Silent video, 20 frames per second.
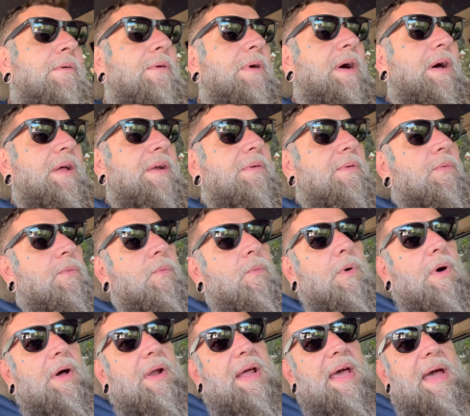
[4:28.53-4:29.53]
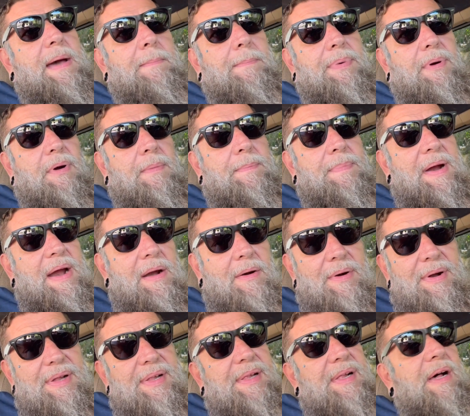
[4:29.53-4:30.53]
run one amp per
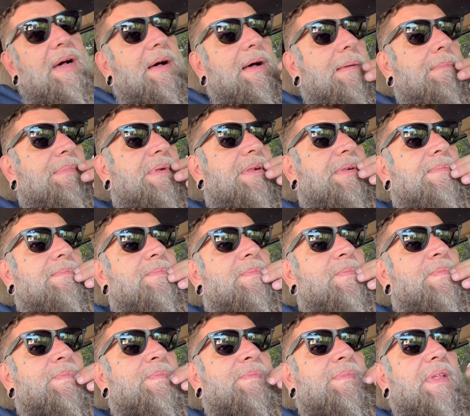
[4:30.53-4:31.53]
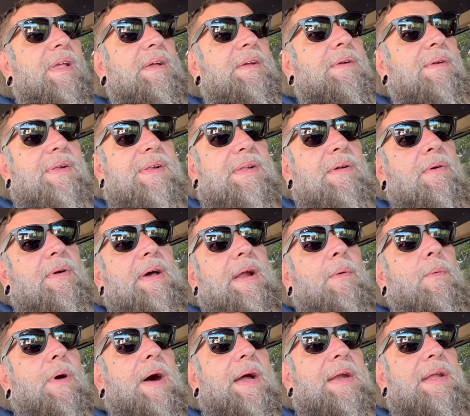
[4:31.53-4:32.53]
pair of subs you're still going
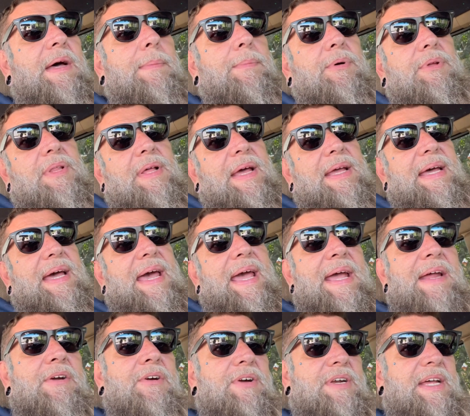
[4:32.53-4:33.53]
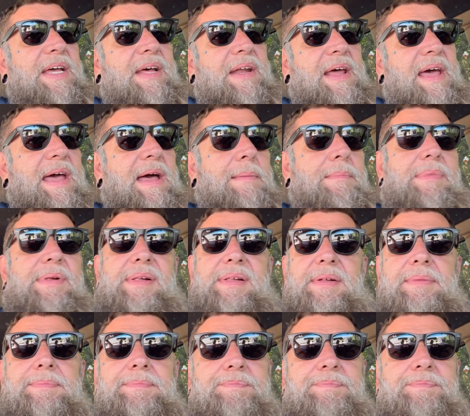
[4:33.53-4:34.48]
to wind up with like 8 or 10 amps.